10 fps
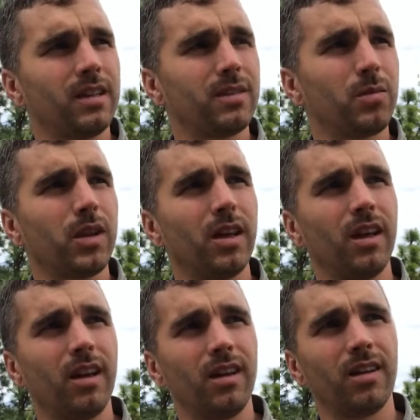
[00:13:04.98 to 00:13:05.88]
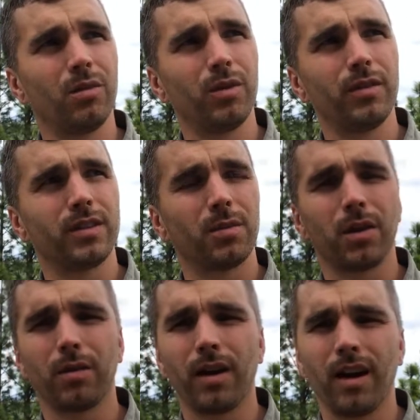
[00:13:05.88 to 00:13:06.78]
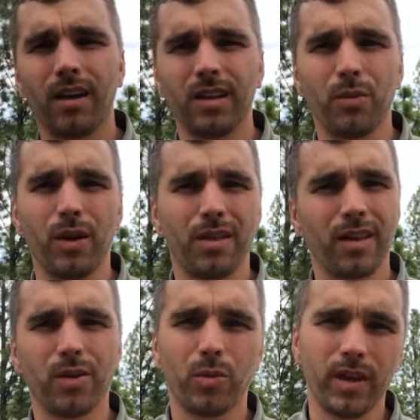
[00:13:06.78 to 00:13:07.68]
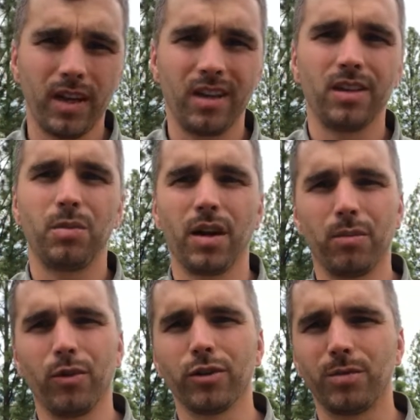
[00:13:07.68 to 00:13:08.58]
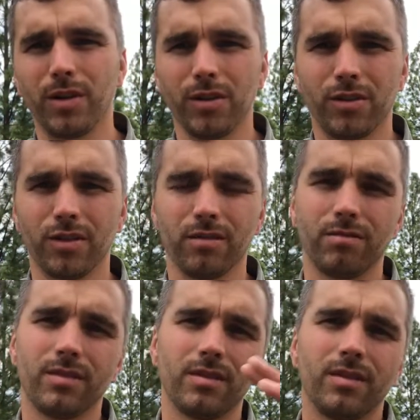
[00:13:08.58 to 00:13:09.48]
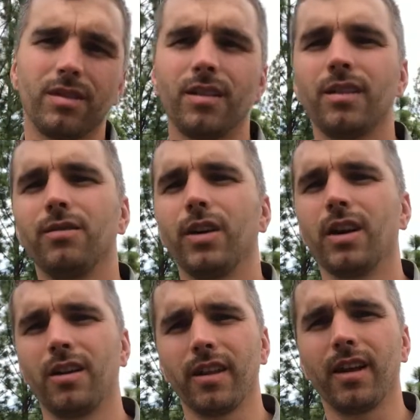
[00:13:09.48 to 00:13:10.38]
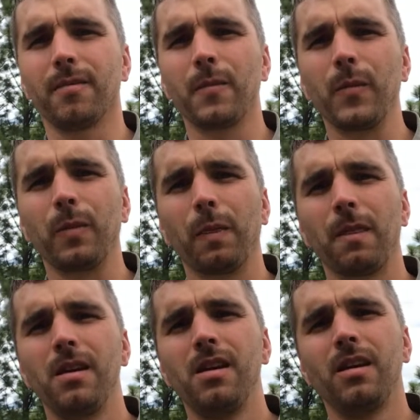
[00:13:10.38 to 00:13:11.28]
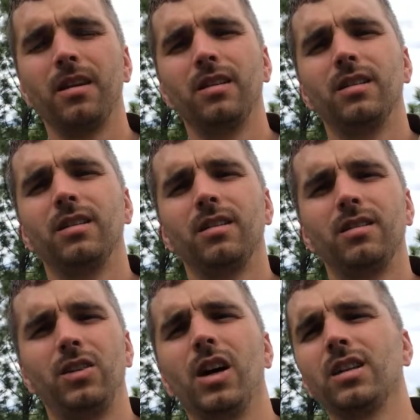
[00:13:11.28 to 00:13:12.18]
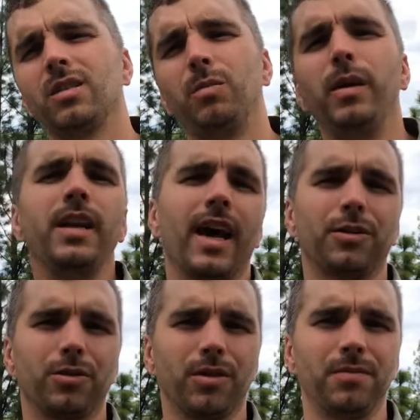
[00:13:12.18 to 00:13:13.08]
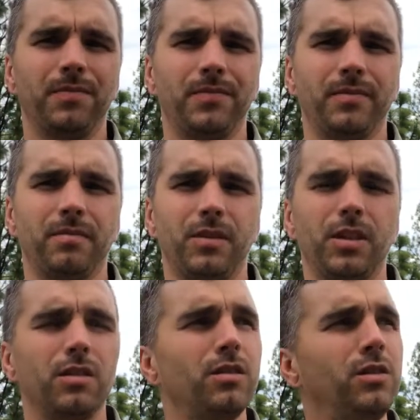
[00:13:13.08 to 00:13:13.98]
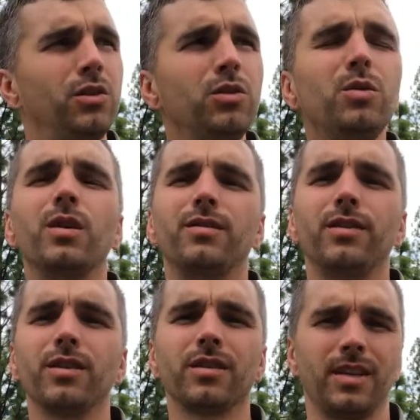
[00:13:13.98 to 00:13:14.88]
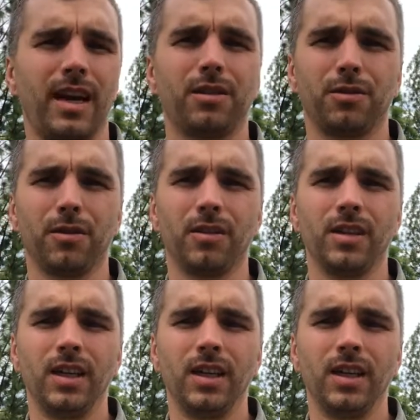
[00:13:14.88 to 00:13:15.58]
something or moving something around that we think we need to become more spiritual. Forget all that. Just be natural. Just do what feels natural.